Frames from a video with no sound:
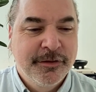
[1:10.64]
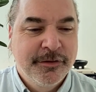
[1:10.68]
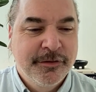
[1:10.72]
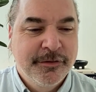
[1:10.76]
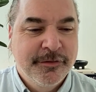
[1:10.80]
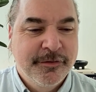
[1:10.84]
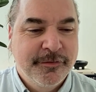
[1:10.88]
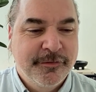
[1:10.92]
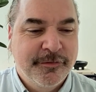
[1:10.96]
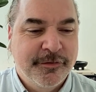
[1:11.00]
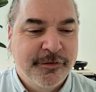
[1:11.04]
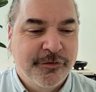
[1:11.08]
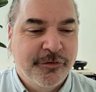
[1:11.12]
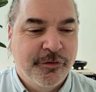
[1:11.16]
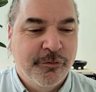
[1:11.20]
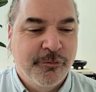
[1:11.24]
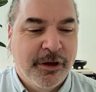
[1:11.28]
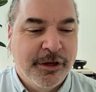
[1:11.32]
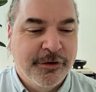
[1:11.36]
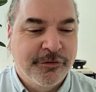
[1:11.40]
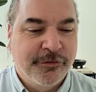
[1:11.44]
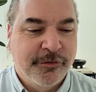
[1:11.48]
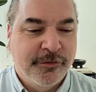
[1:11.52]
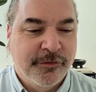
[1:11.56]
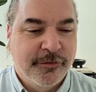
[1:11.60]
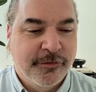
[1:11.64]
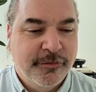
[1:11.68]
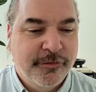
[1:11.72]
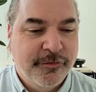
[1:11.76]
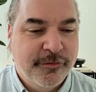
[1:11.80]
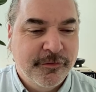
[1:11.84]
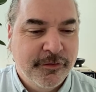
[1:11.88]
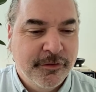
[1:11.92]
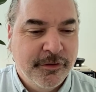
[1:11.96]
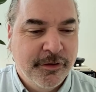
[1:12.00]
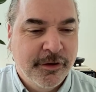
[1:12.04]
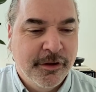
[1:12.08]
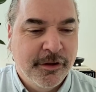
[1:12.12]

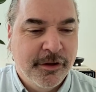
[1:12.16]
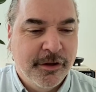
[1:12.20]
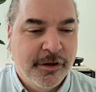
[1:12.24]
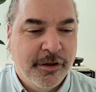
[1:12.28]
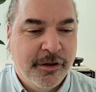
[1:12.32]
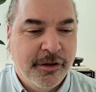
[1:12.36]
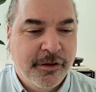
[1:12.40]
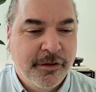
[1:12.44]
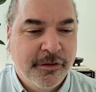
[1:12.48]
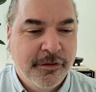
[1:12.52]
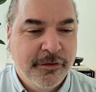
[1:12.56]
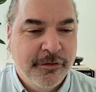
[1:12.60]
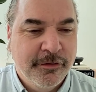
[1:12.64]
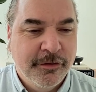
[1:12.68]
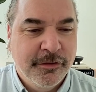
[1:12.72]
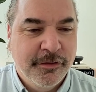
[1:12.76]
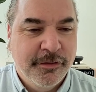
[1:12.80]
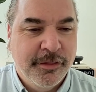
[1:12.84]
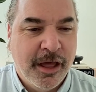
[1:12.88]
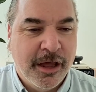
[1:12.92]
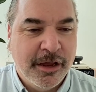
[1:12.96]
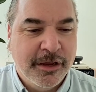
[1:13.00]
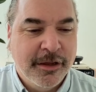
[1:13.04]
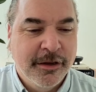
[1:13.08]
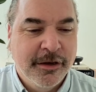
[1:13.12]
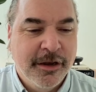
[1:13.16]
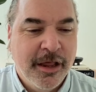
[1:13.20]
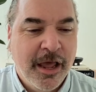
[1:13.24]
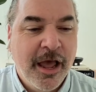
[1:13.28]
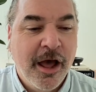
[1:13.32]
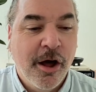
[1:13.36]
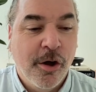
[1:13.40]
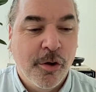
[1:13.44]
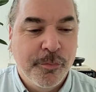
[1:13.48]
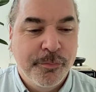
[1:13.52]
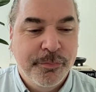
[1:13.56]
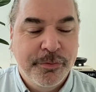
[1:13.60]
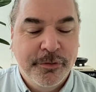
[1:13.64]
situations that can
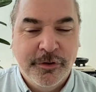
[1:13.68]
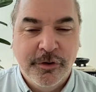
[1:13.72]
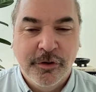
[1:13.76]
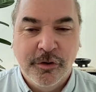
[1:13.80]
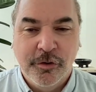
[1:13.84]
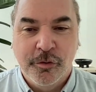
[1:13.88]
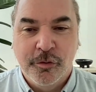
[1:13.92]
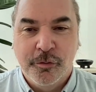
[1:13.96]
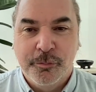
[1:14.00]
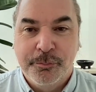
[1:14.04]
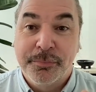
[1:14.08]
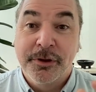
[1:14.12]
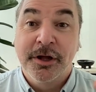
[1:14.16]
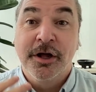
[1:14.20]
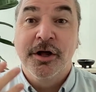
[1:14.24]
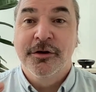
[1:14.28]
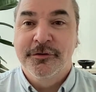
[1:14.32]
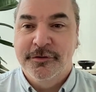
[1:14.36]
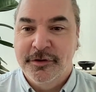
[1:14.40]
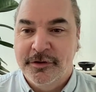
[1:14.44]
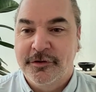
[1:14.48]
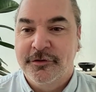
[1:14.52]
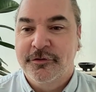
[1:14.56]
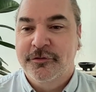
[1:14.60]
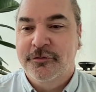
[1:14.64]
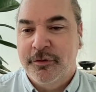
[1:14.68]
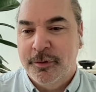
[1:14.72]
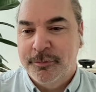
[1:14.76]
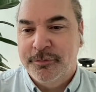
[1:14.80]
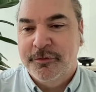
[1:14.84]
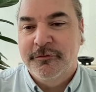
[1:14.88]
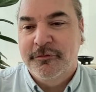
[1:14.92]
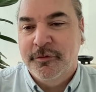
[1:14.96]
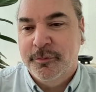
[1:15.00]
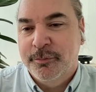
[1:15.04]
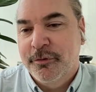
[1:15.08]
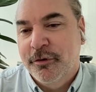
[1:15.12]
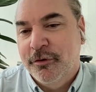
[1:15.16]
help you build a
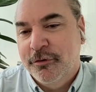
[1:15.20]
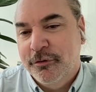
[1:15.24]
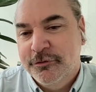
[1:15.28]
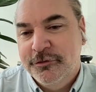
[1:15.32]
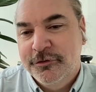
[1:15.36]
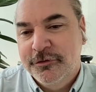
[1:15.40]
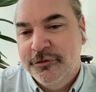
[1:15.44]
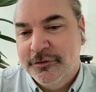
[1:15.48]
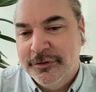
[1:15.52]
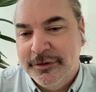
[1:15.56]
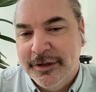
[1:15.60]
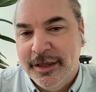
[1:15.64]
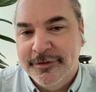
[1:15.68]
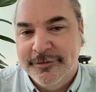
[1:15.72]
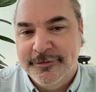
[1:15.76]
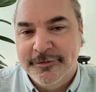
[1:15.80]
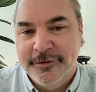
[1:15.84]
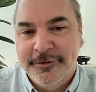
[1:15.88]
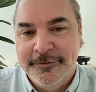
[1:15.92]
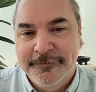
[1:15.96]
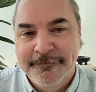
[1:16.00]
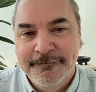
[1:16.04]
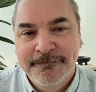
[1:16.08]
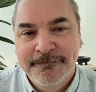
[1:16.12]
disruptive approach lesson.